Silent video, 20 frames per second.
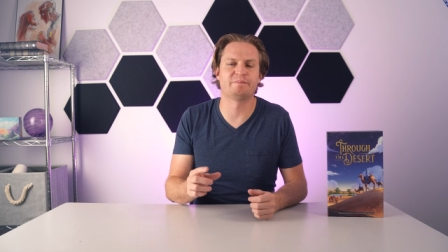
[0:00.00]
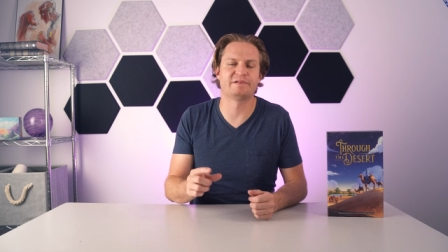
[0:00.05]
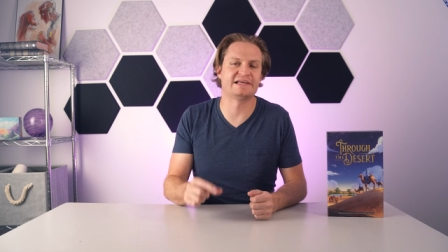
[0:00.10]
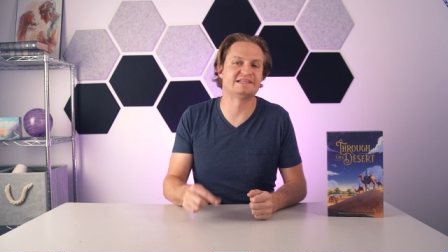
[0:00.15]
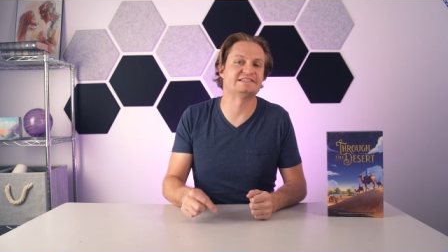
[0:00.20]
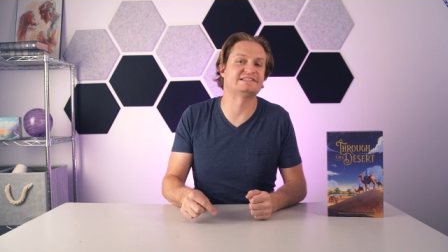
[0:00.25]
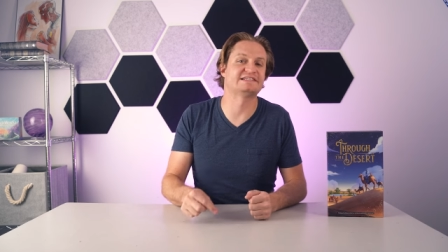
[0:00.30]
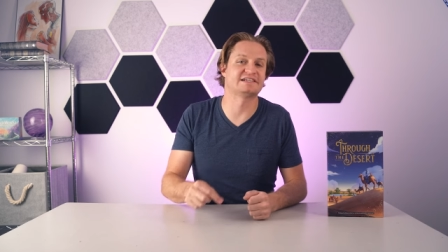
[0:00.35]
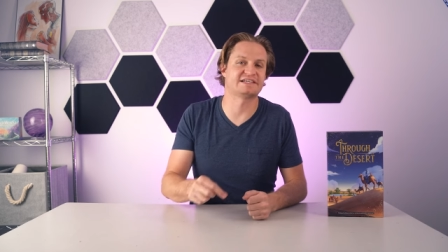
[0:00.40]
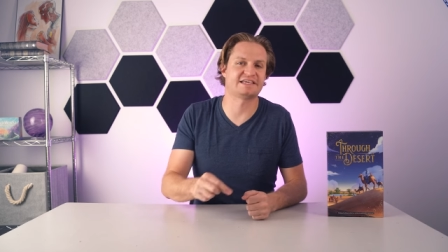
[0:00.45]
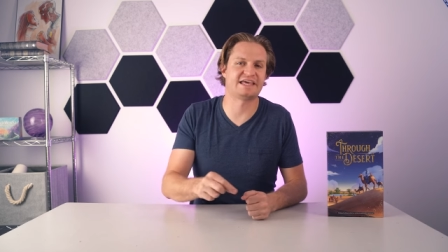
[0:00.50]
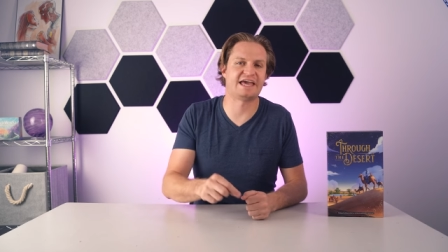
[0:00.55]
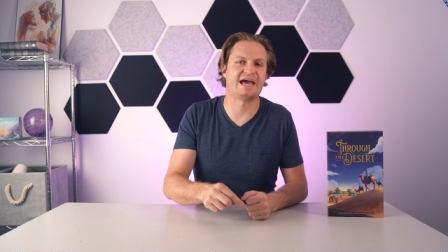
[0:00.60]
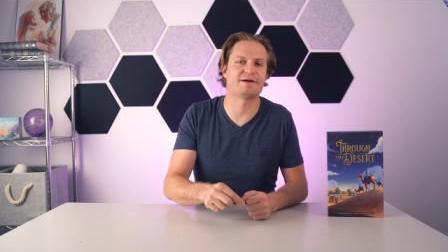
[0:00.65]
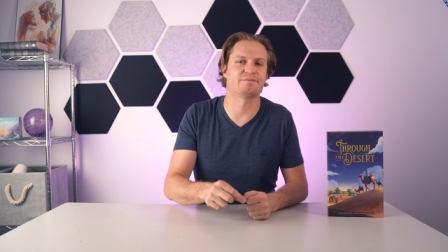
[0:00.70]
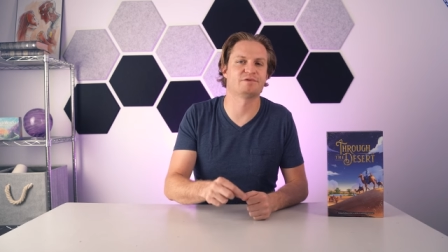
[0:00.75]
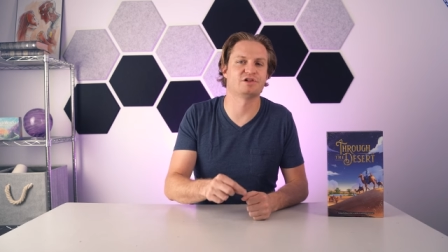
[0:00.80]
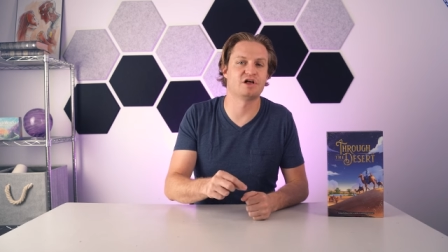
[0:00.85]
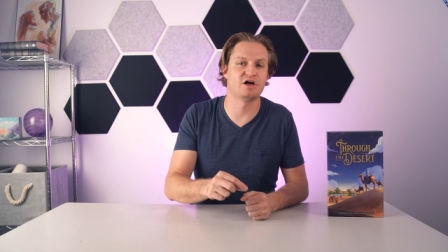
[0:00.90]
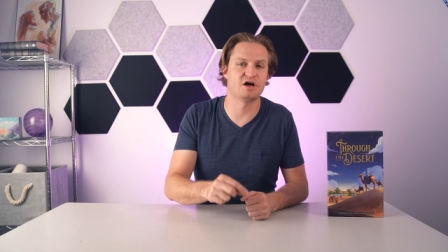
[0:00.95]
placing a
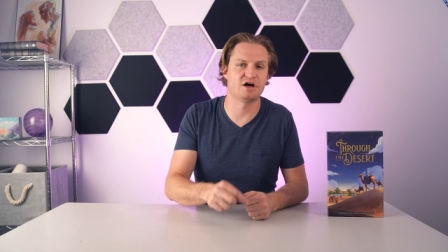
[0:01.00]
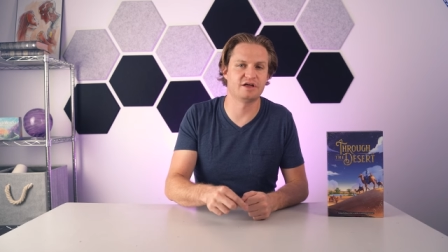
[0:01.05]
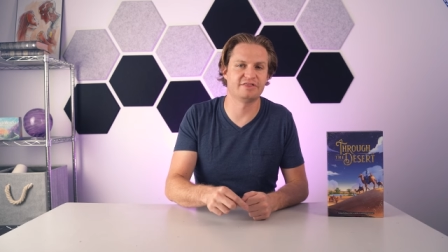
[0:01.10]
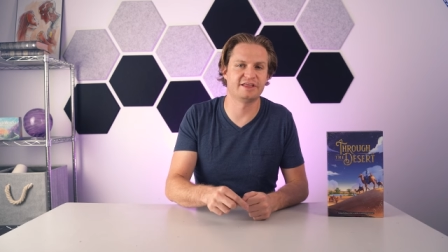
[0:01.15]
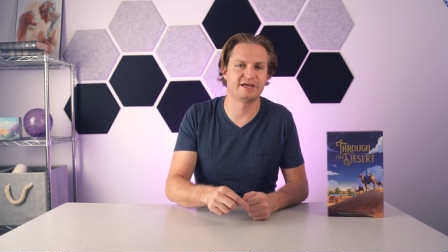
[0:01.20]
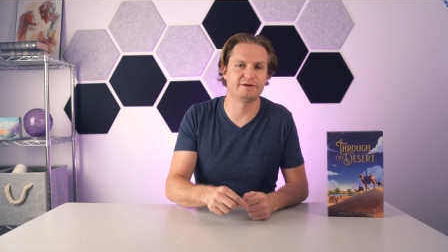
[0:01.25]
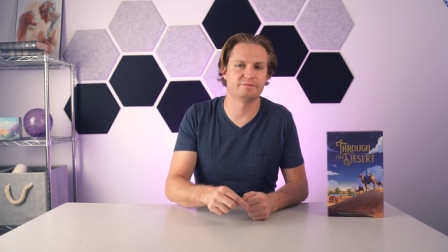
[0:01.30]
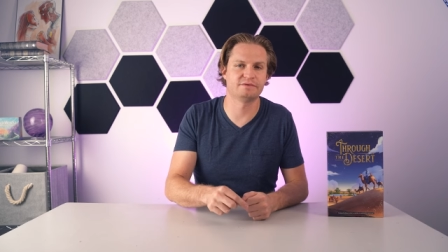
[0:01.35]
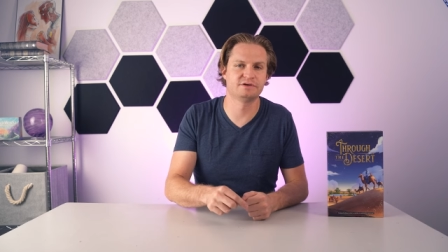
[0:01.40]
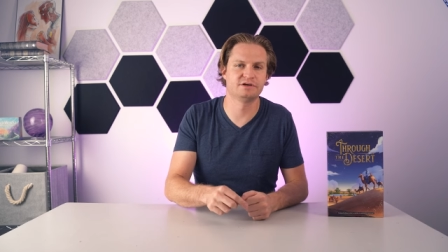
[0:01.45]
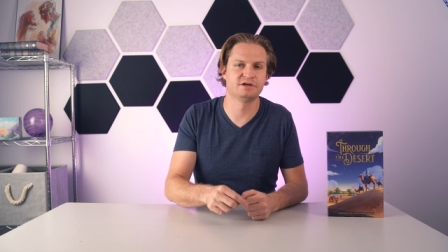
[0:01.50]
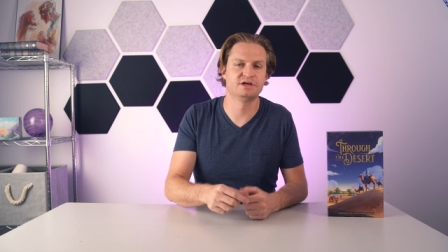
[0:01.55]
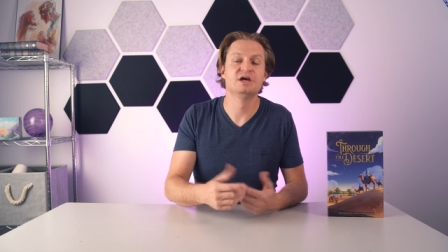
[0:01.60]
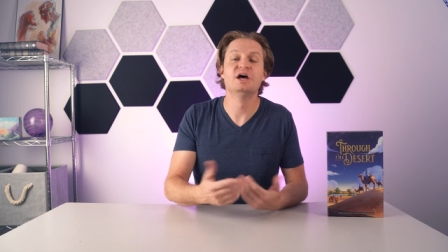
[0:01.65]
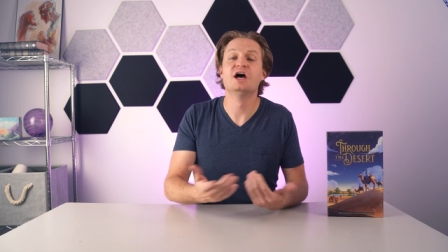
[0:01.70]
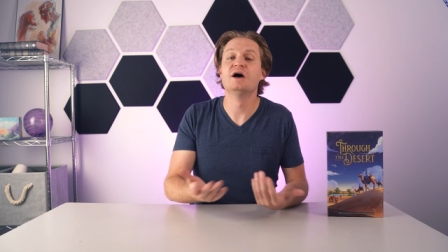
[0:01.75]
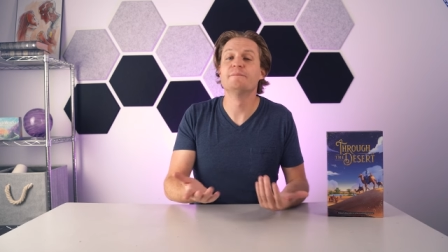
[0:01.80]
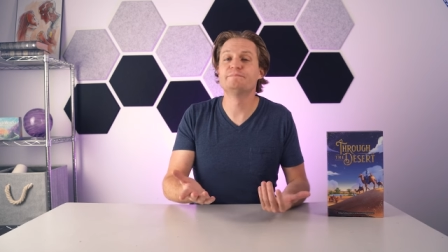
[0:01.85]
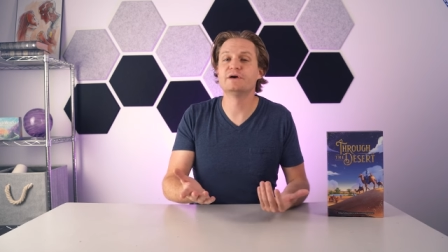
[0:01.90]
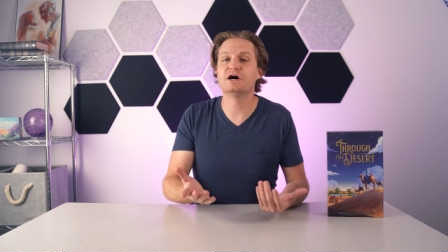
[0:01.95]
camel on them,
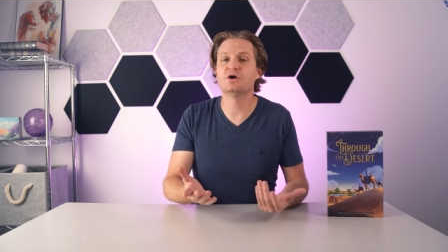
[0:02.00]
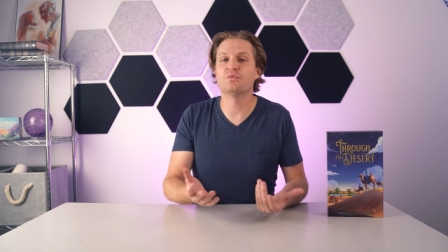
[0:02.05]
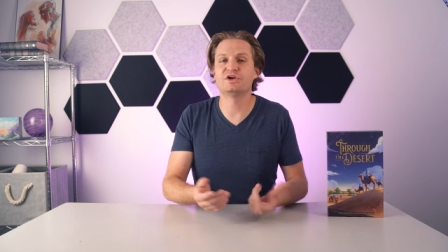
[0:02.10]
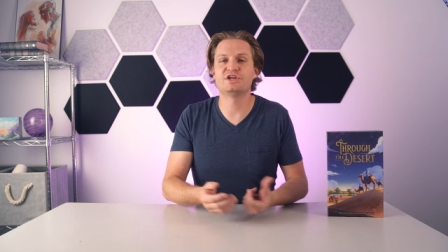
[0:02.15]
but